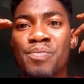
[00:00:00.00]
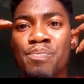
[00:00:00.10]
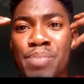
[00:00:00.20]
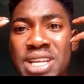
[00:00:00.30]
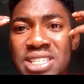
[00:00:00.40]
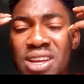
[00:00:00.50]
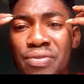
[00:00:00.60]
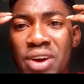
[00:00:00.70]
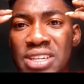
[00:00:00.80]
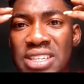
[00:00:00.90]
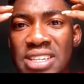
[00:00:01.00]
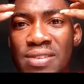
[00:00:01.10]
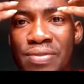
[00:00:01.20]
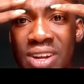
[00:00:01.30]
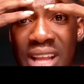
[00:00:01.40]
basic
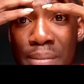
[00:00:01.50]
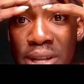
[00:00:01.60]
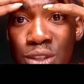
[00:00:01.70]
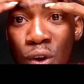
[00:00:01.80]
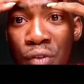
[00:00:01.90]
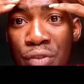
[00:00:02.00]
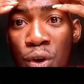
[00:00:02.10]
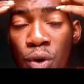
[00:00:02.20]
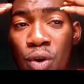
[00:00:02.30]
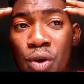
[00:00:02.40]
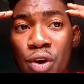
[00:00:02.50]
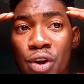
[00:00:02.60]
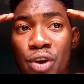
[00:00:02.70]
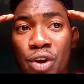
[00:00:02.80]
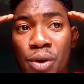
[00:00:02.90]
fundamentals of your
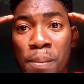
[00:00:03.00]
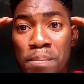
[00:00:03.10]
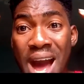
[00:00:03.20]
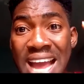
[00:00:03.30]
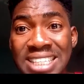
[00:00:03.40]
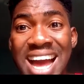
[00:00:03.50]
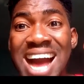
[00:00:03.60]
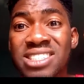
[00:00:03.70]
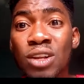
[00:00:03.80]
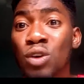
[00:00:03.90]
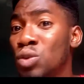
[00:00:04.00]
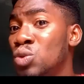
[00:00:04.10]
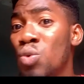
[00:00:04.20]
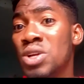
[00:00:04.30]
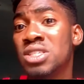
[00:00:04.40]
mind has a lot to
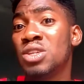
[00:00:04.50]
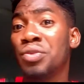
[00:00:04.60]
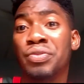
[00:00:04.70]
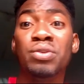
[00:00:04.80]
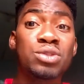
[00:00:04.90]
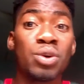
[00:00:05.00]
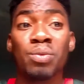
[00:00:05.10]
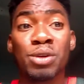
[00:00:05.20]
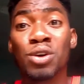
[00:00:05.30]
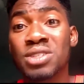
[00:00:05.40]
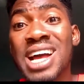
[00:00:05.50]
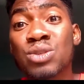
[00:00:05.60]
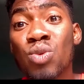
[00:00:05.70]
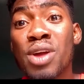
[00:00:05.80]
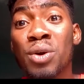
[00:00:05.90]
do with your future, because that's
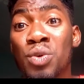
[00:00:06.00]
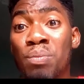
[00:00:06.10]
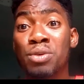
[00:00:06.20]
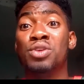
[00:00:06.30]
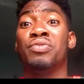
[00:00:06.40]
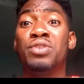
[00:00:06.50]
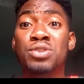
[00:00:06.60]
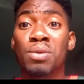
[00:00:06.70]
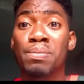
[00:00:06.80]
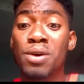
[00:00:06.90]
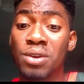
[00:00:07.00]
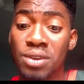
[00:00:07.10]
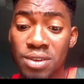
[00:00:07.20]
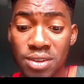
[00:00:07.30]
where you're going to build your future upon.